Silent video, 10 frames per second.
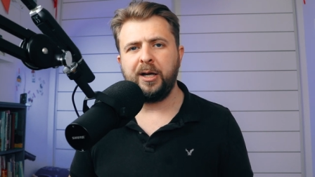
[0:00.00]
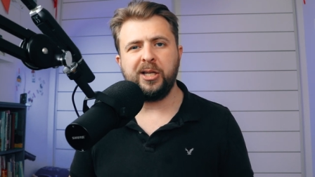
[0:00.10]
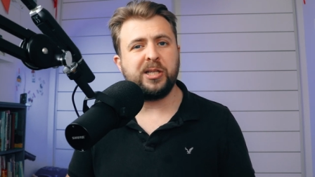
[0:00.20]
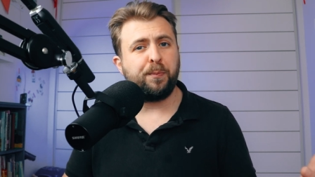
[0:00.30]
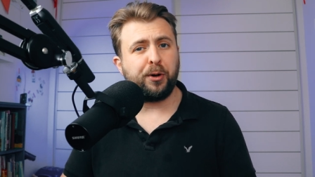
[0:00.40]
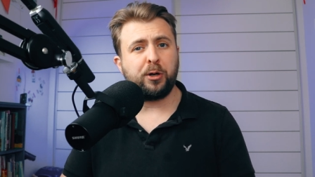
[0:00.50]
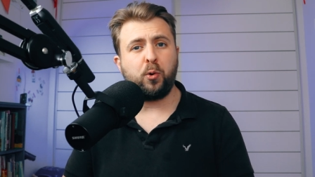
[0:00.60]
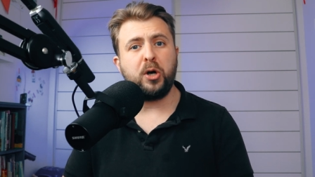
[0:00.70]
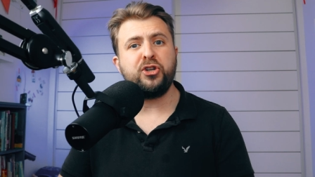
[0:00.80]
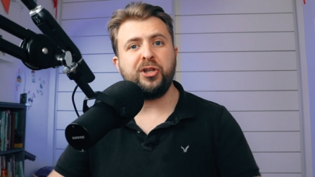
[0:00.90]
That's an important
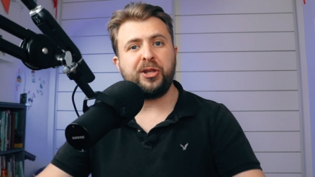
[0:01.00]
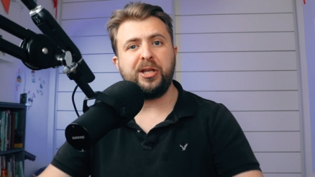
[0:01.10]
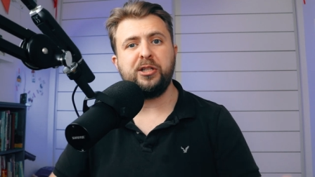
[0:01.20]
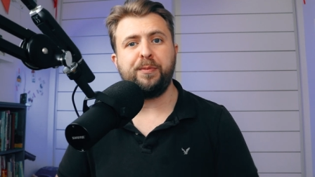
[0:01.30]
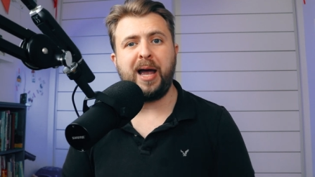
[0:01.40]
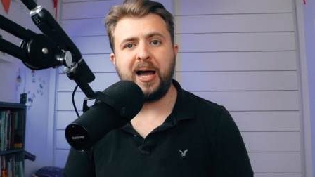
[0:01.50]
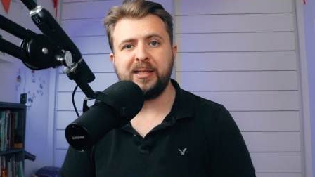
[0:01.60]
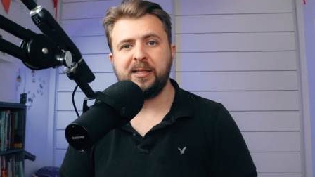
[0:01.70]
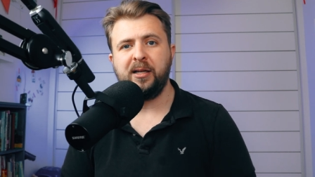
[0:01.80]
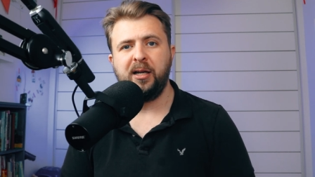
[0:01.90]
question that needs to be
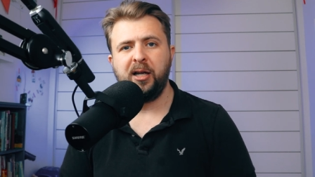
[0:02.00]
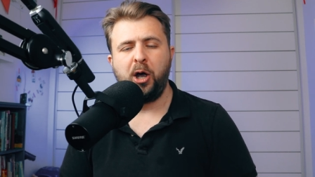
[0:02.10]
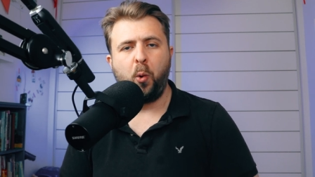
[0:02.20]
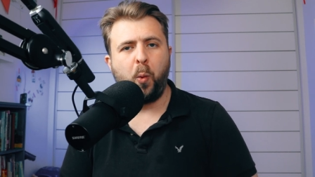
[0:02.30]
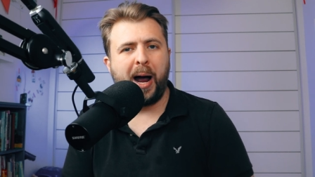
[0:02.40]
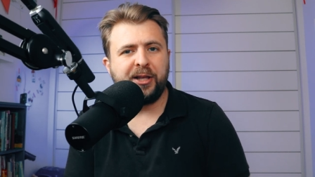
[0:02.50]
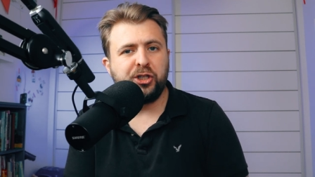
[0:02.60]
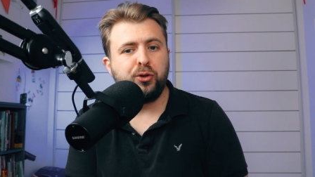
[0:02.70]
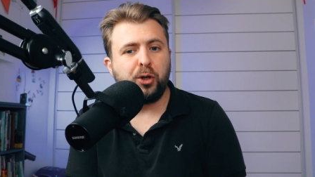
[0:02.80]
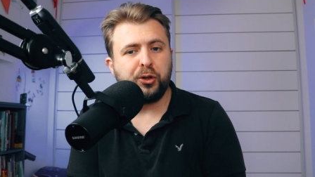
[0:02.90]
asked. Why
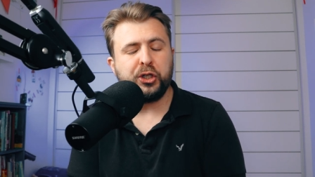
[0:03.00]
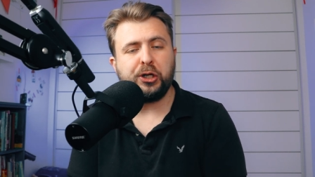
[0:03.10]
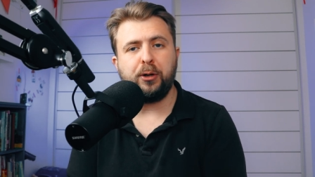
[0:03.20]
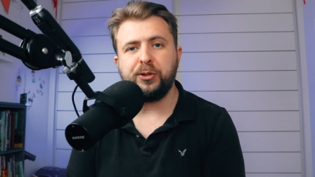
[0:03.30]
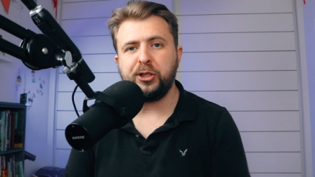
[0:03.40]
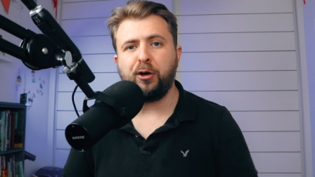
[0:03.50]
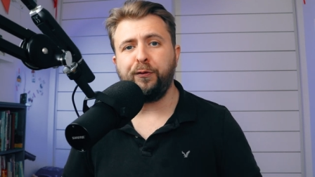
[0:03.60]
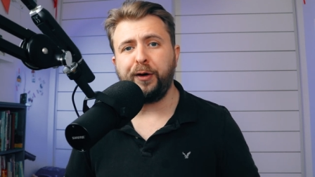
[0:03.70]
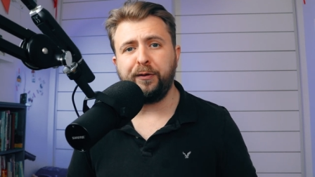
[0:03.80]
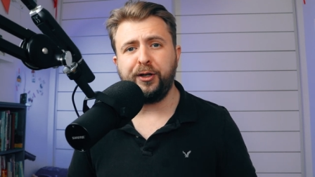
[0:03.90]
did you not disclose this
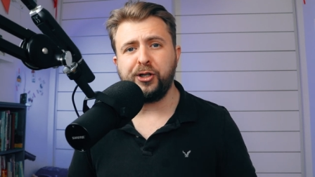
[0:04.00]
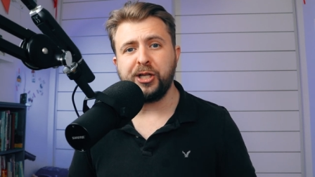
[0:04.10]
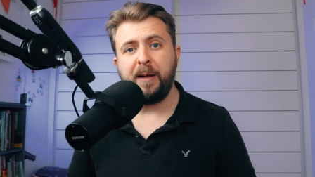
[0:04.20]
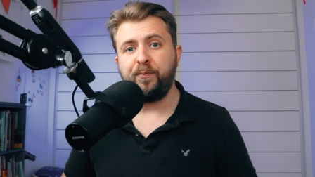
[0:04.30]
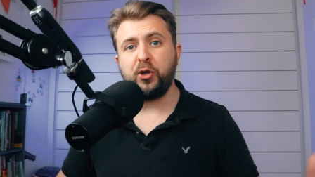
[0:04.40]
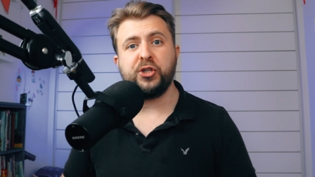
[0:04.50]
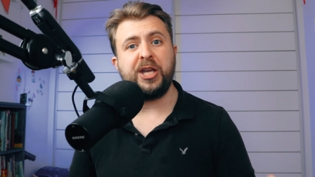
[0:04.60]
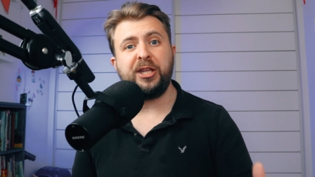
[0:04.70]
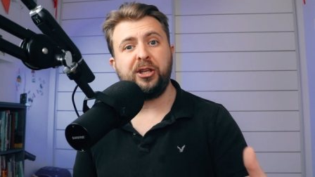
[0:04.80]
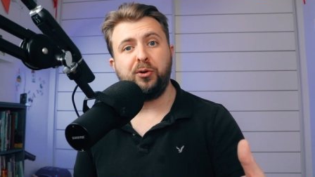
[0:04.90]
conflict of interest? I'm not
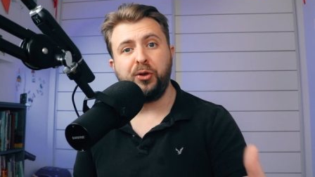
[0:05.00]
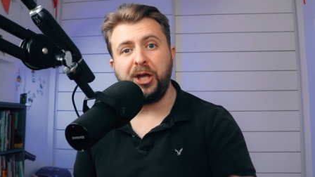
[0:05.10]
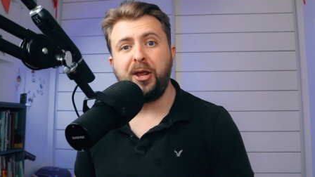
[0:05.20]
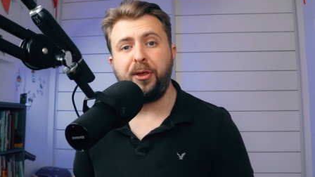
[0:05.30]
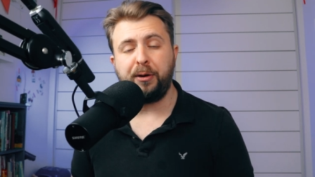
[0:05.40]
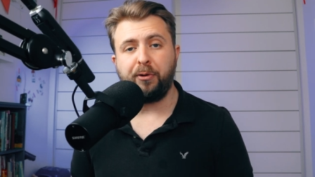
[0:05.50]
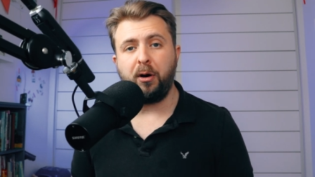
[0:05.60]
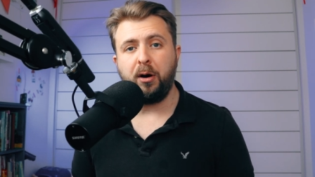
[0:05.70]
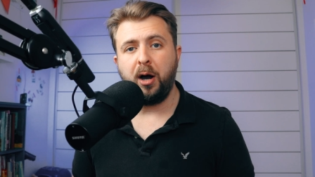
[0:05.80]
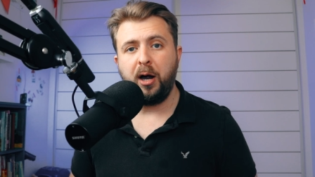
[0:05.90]
saying that you did anything
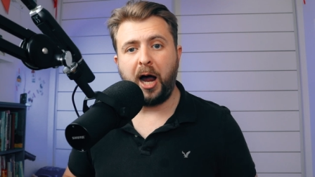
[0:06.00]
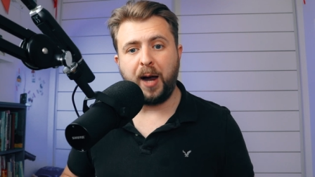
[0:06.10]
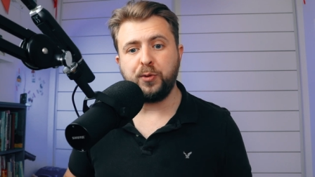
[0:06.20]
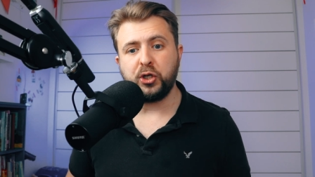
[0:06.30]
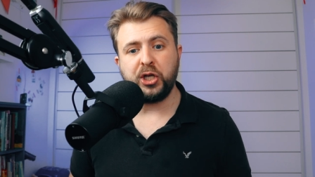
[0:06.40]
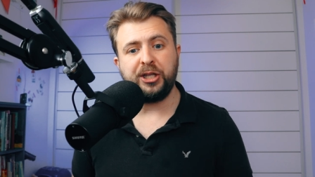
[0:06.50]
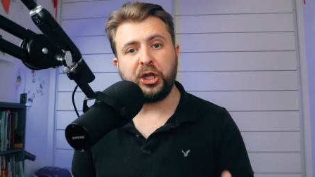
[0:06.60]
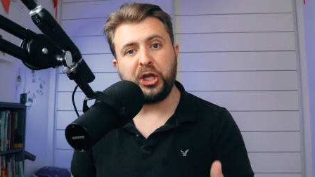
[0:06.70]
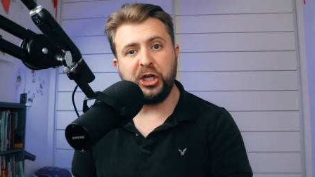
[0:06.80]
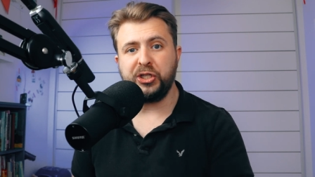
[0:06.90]
wrong. I'm just saying
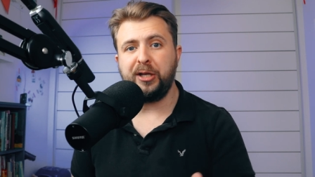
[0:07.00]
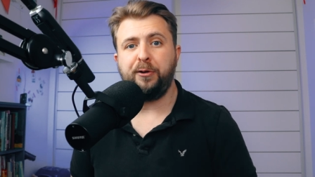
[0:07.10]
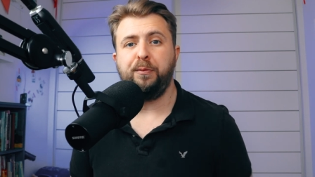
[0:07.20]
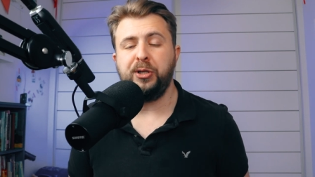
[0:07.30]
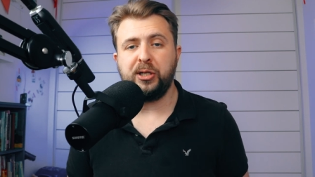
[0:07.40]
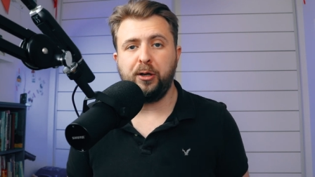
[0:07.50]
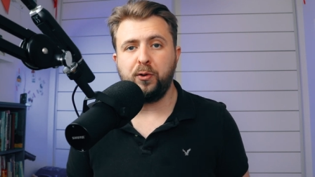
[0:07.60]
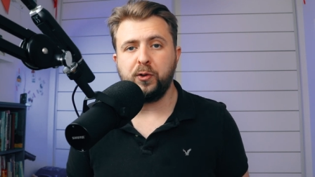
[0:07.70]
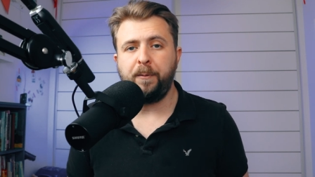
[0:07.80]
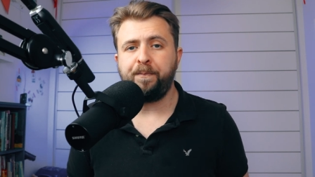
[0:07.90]
that this needed to be
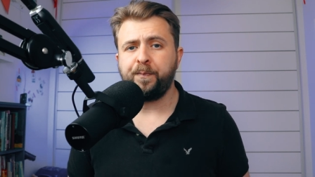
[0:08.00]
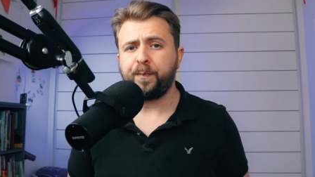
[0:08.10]
disclosed.